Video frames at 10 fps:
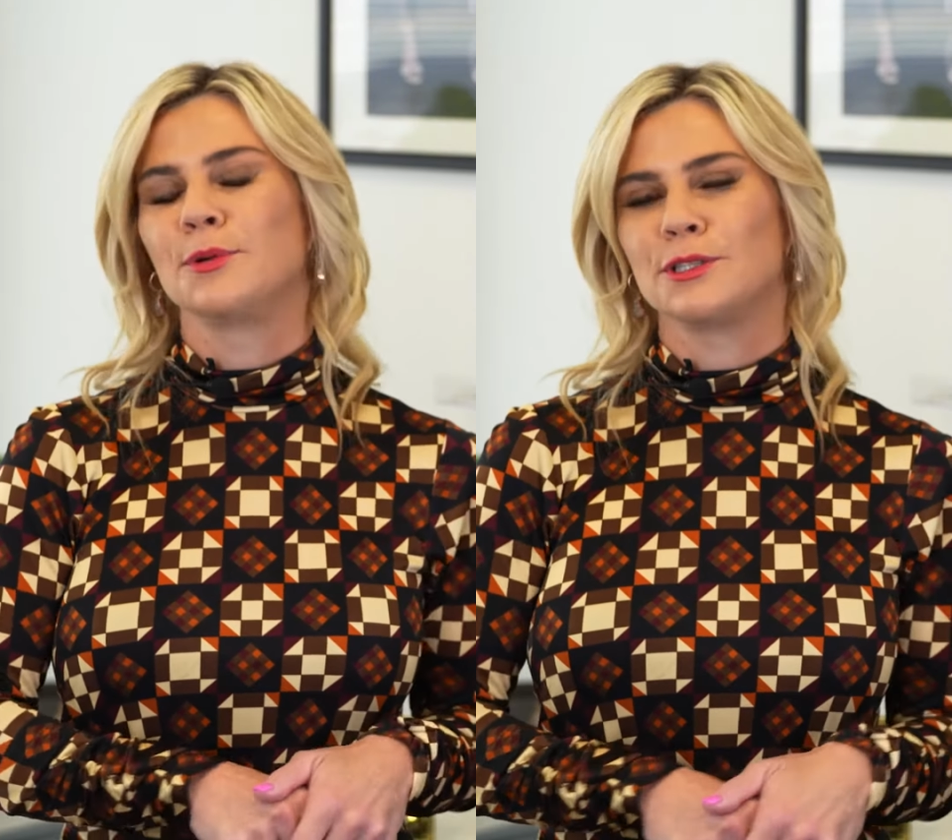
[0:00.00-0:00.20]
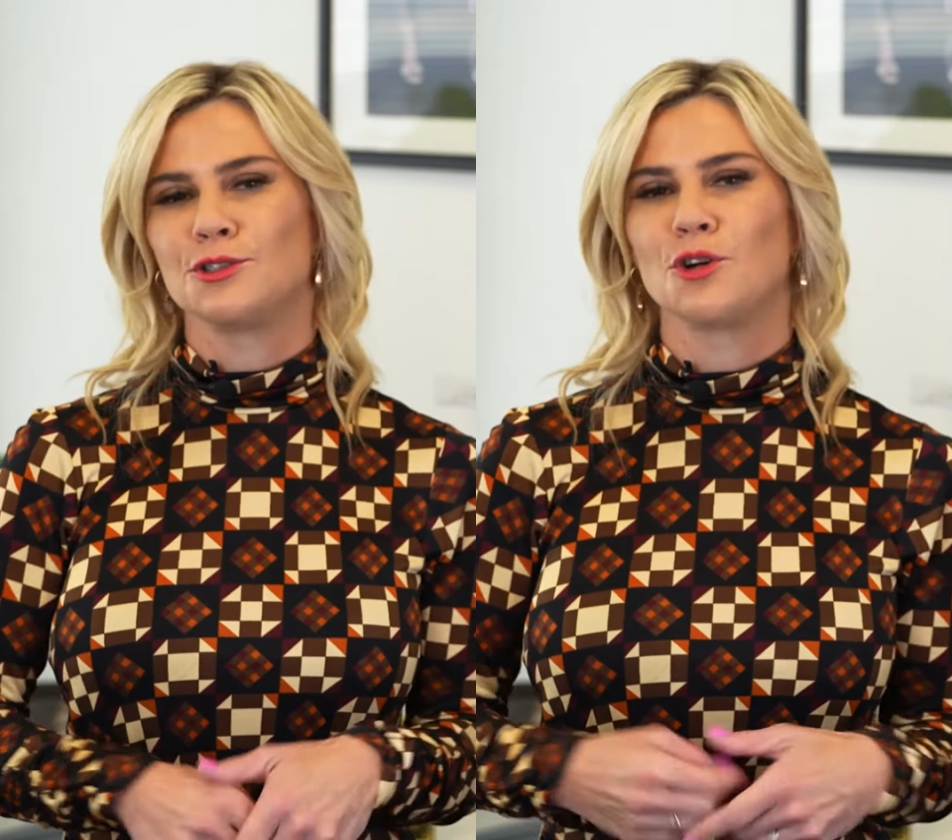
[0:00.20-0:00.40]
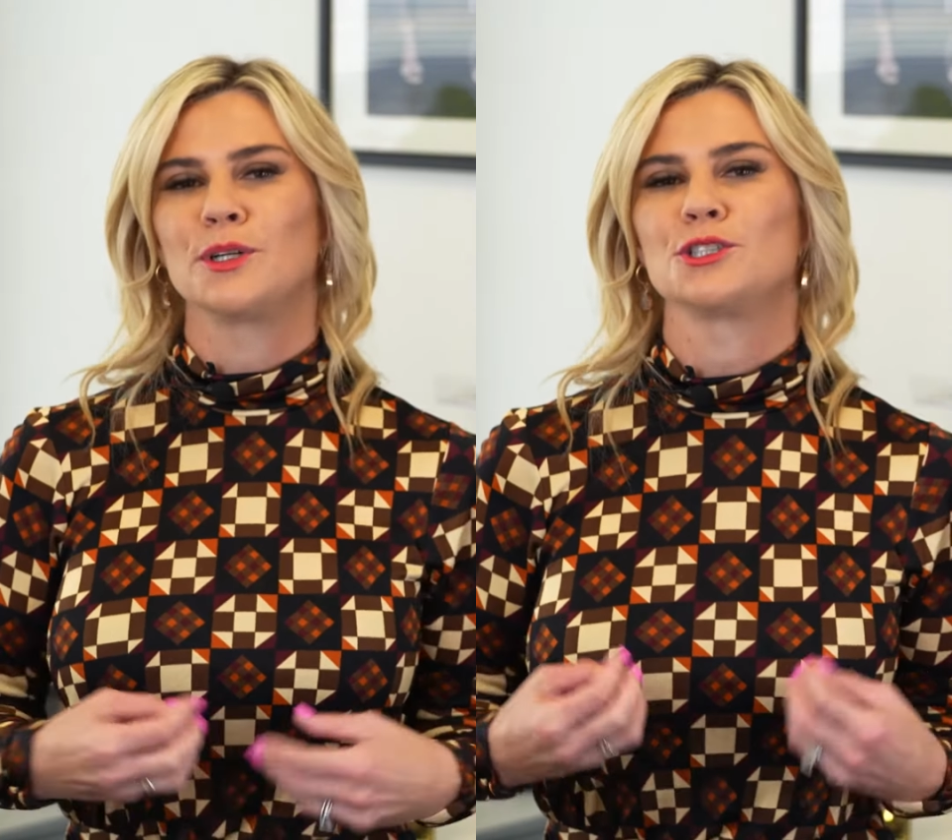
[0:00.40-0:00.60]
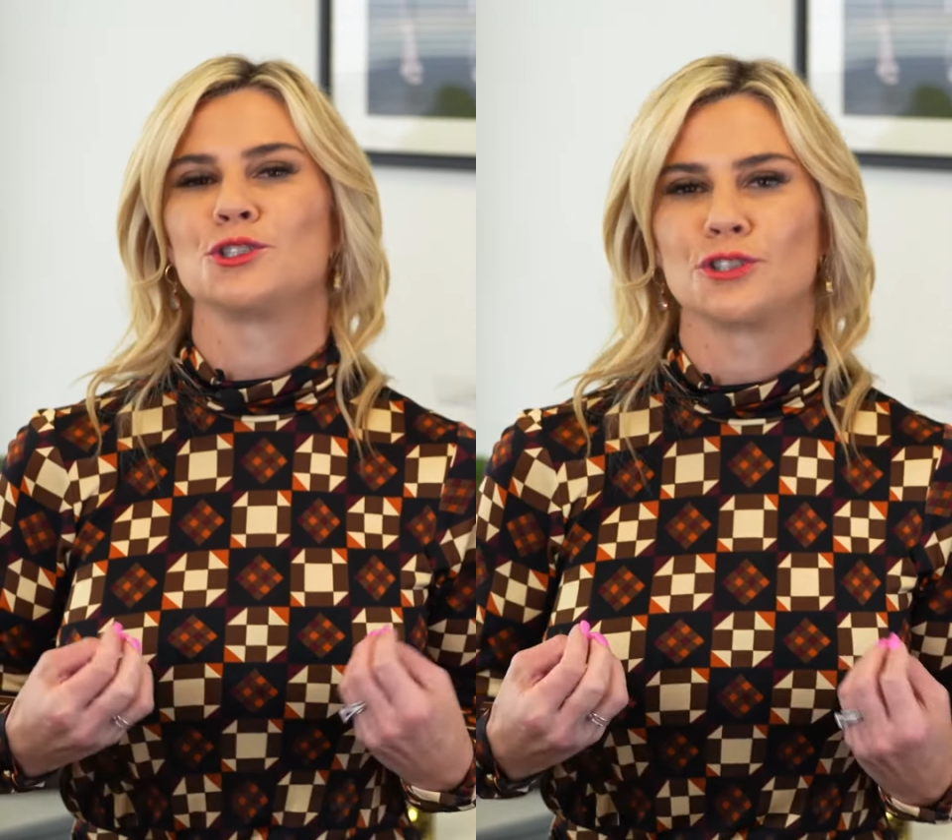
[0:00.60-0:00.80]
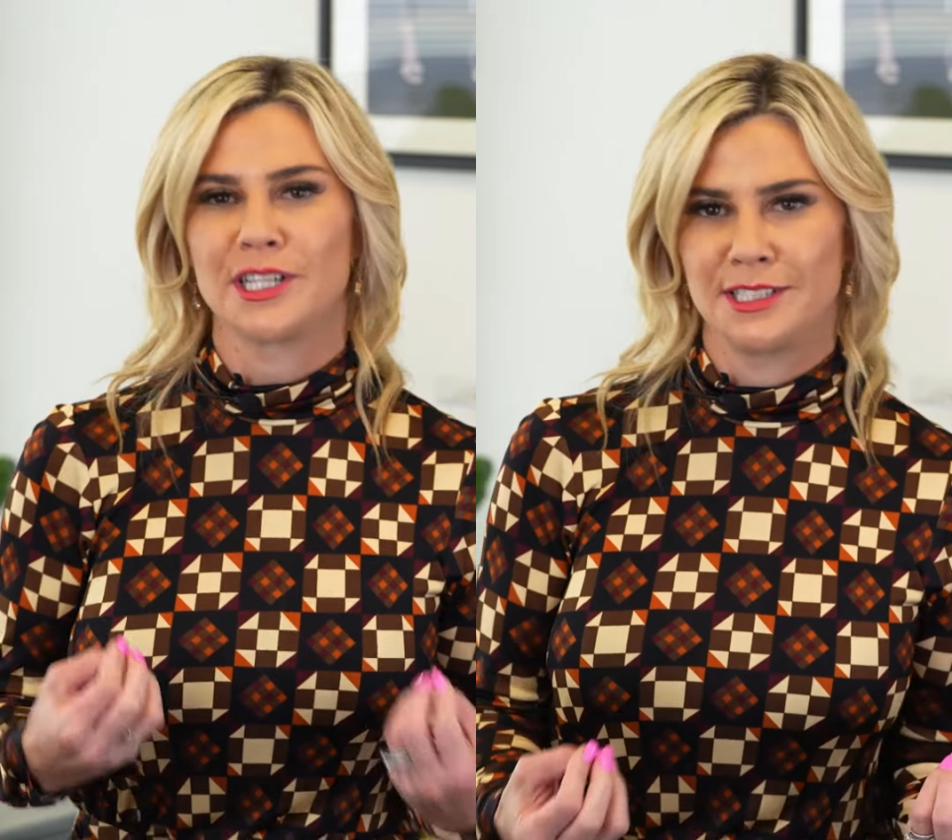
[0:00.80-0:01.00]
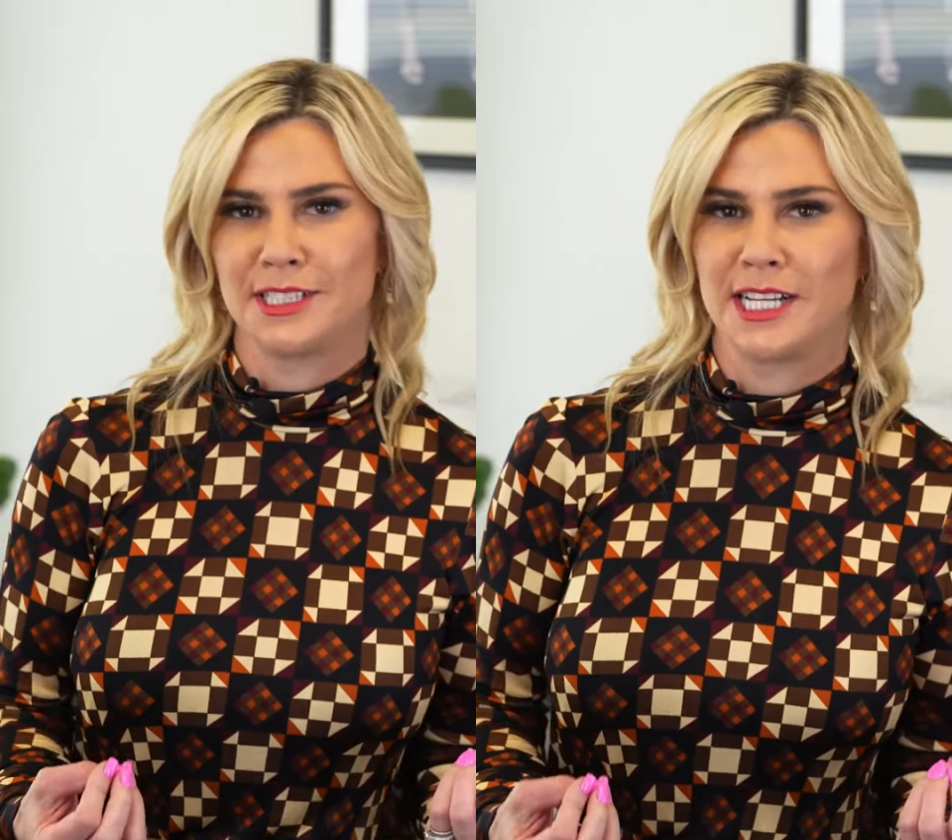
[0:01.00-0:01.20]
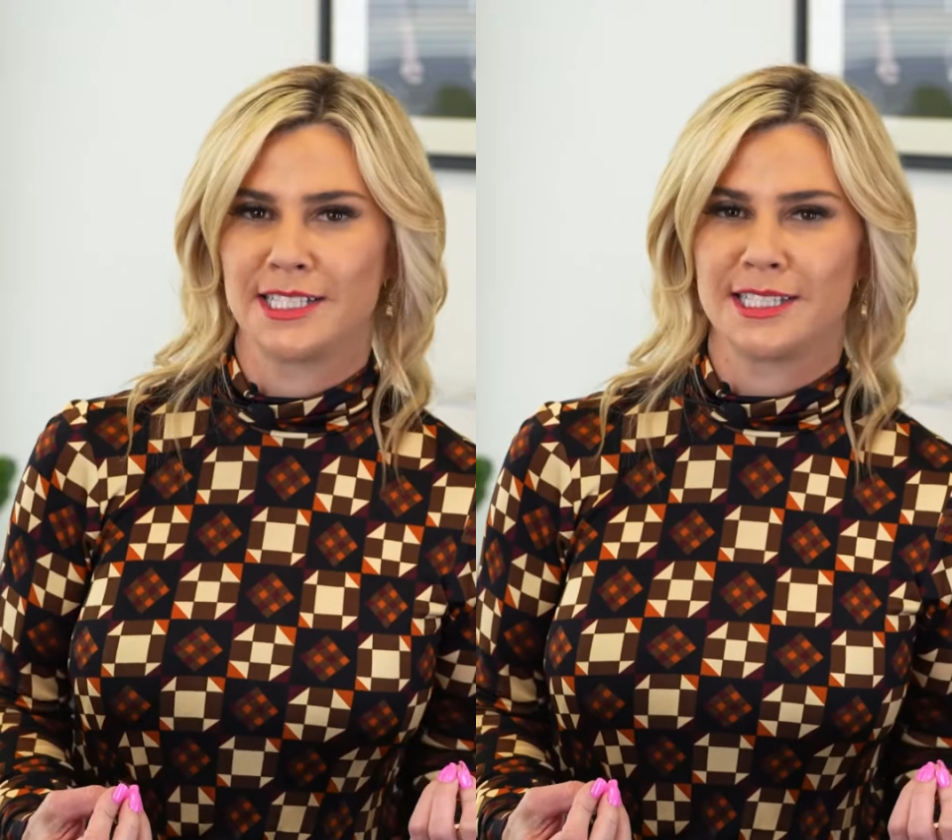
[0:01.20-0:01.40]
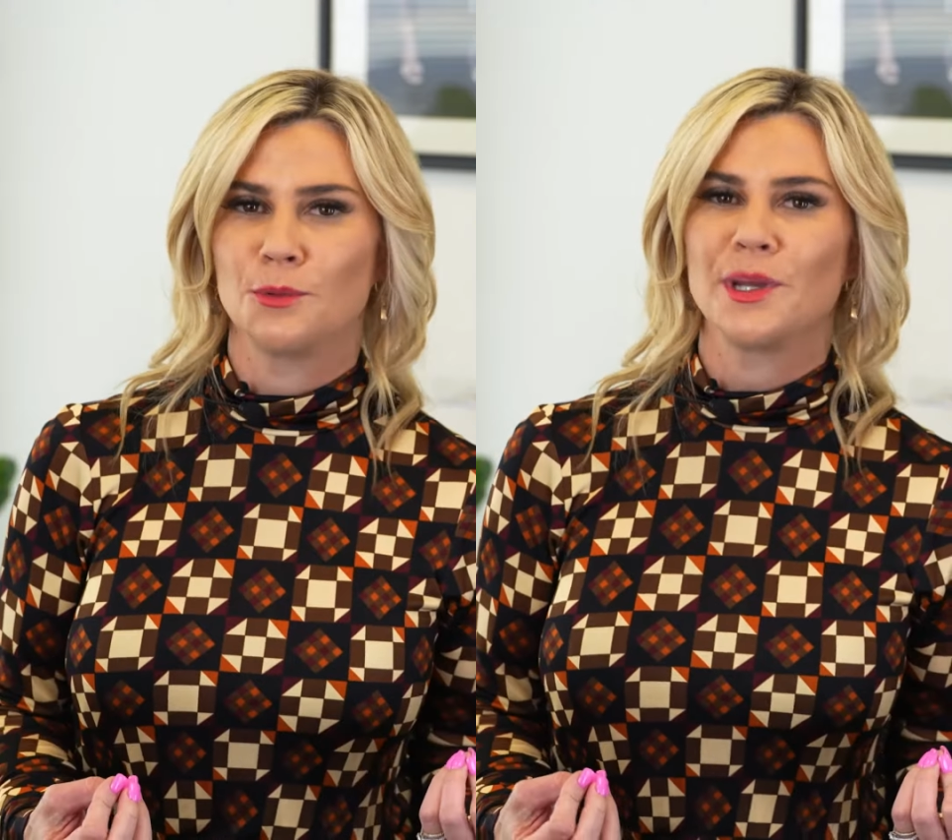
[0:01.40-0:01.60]
put so much trust in
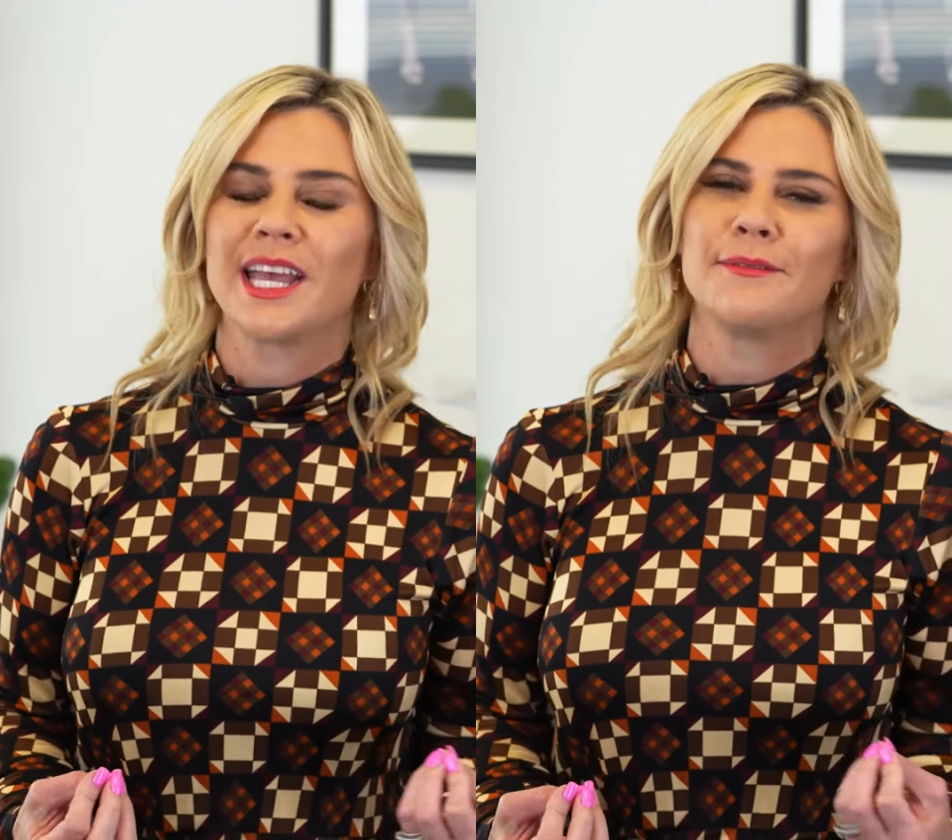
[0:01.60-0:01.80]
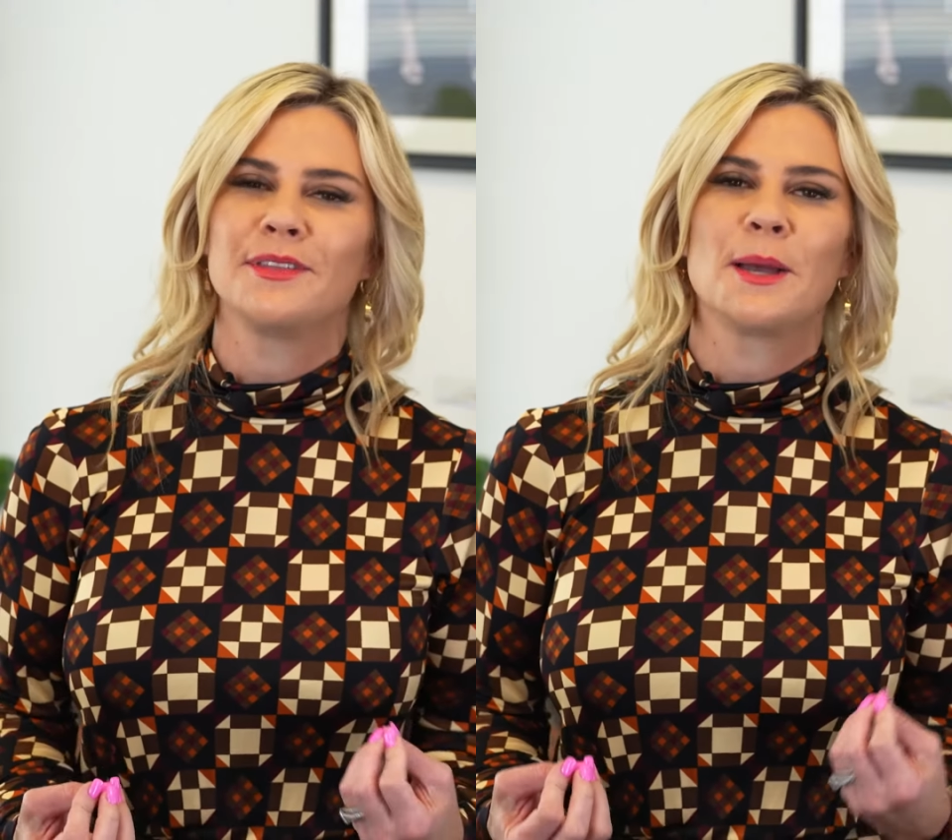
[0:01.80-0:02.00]
us that we have